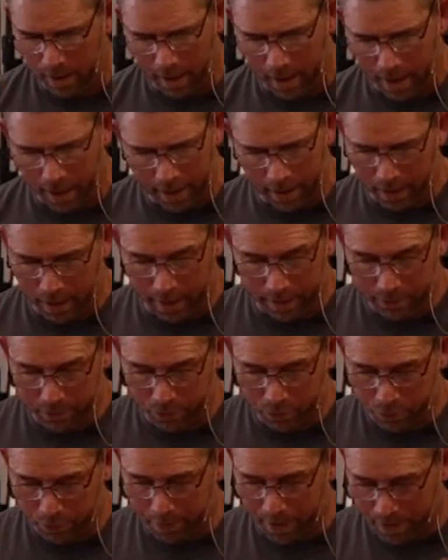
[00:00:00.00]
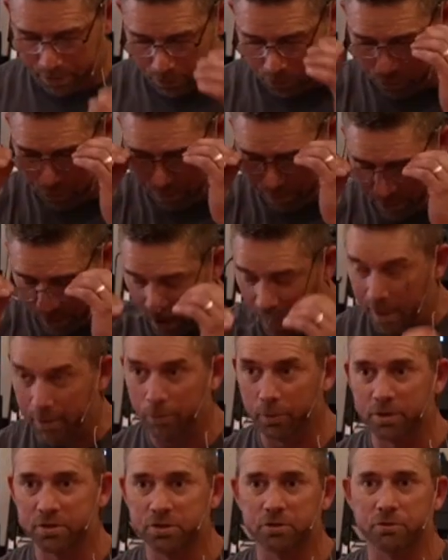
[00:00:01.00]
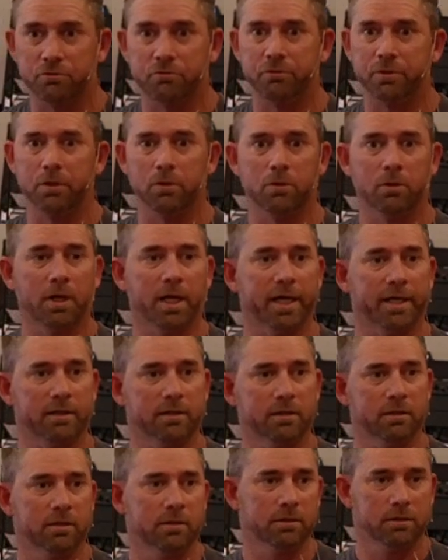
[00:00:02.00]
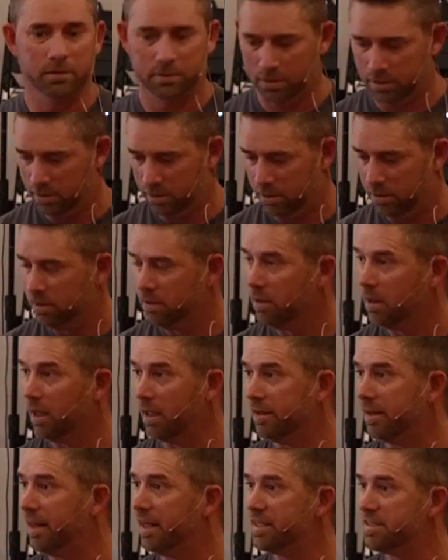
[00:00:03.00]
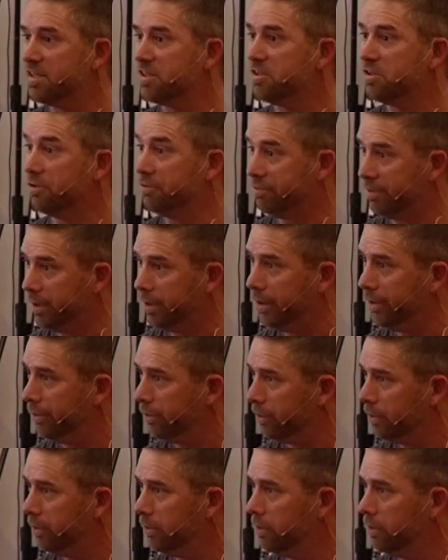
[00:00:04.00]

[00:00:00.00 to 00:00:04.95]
I, I don't know about you, but I want to feel like that's severe.